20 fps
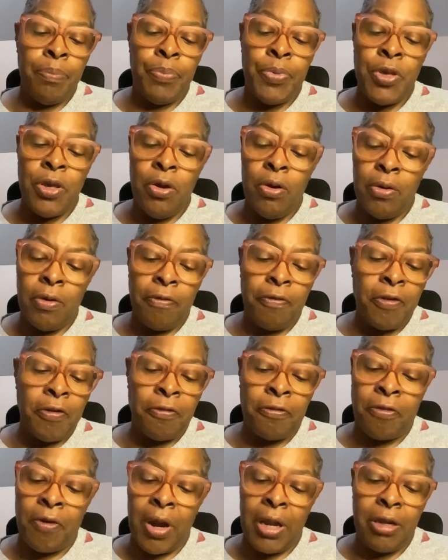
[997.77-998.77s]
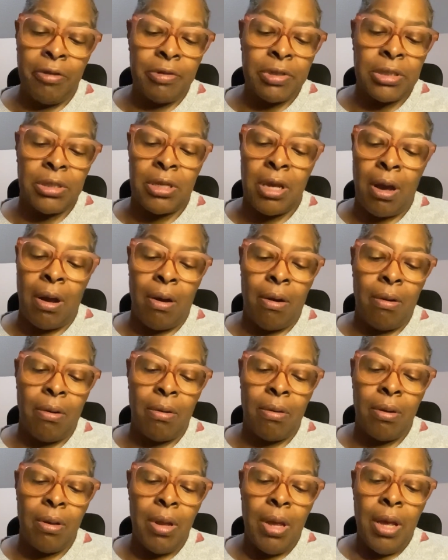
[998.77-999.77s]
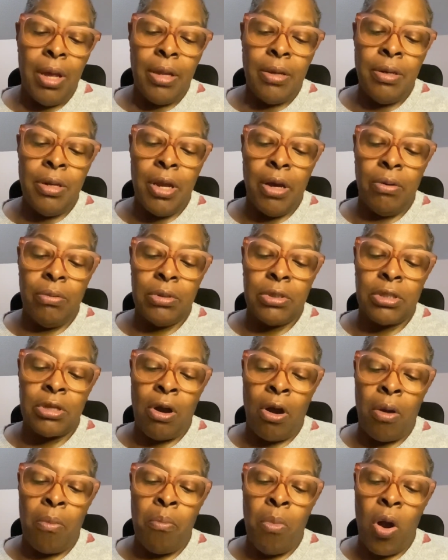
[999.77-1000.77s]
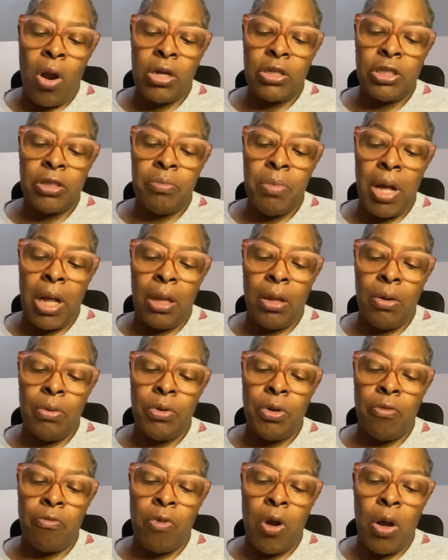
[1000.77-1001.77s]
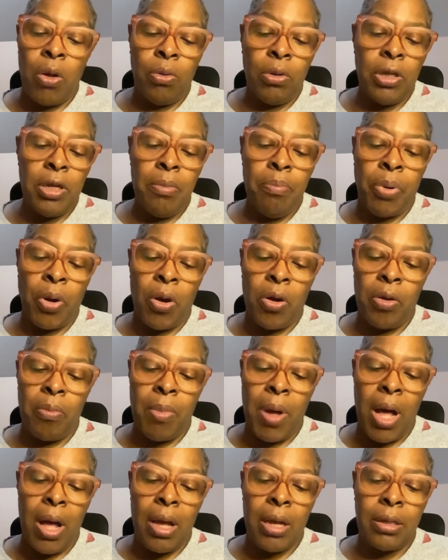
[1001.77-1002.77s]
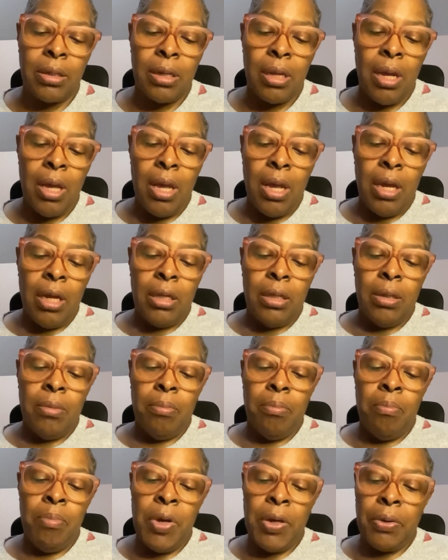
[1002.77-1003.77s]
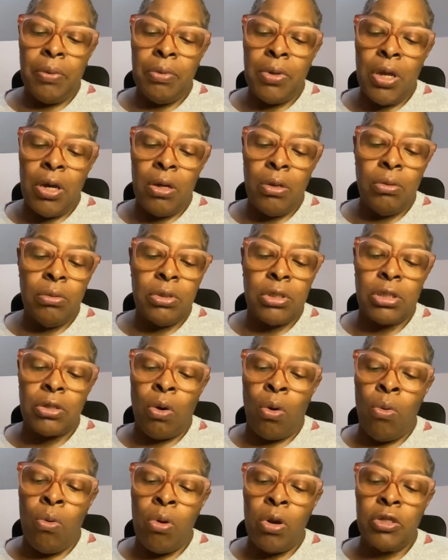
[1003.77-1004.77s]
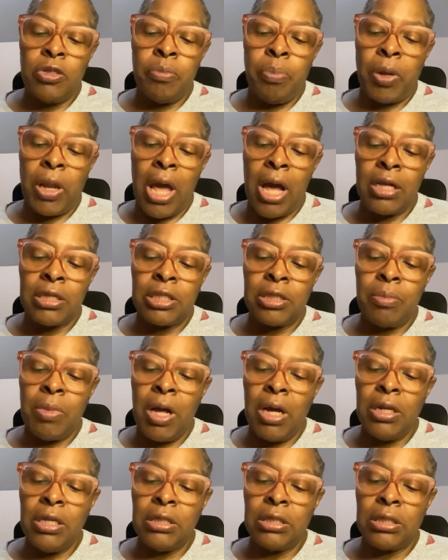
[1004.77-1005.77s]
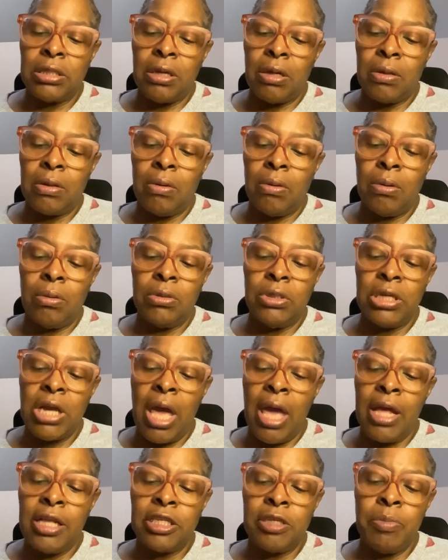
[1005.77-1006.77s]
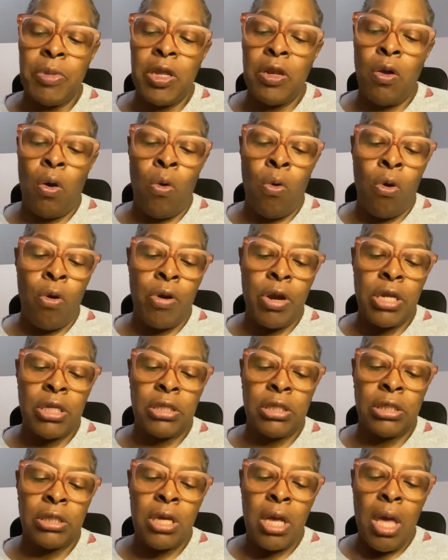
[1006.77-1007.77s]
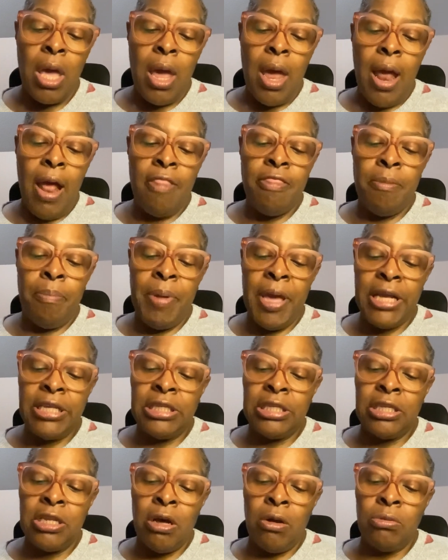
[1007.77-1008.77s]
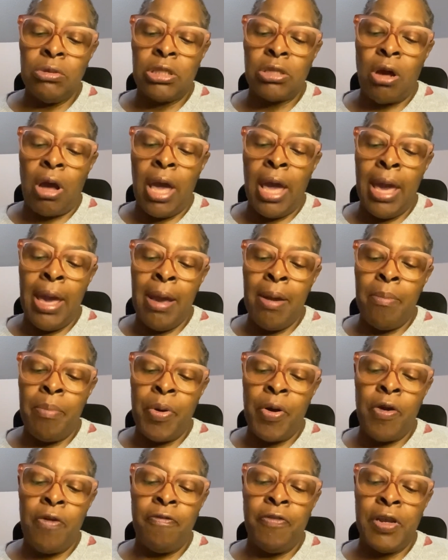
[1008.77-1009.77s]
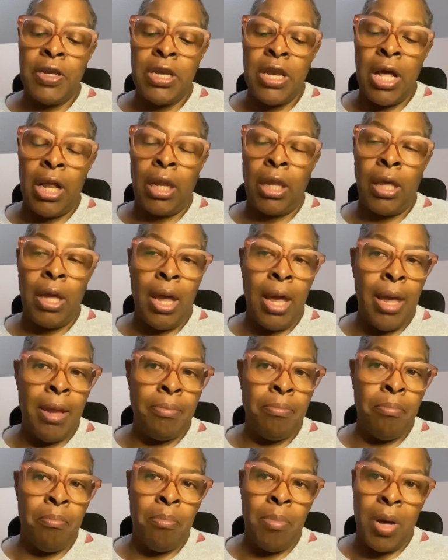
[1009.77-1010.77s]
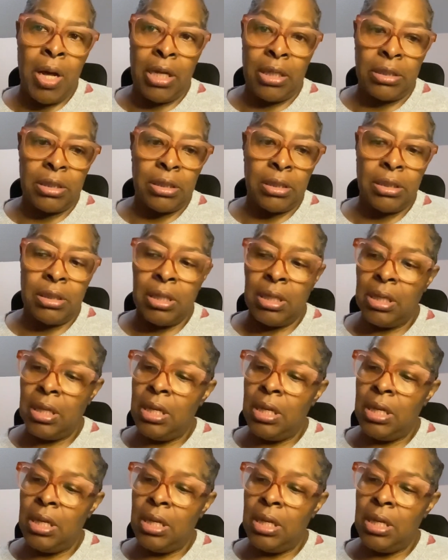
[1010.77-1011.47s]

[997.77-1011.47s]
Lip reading: beautiful fragrance, y'all. Notes are marshmallow, neroli, bergamot. Middle notes, orange blossom, honeysuckle, jasmine, orris. And the base notes are amber, vanilla, and musk.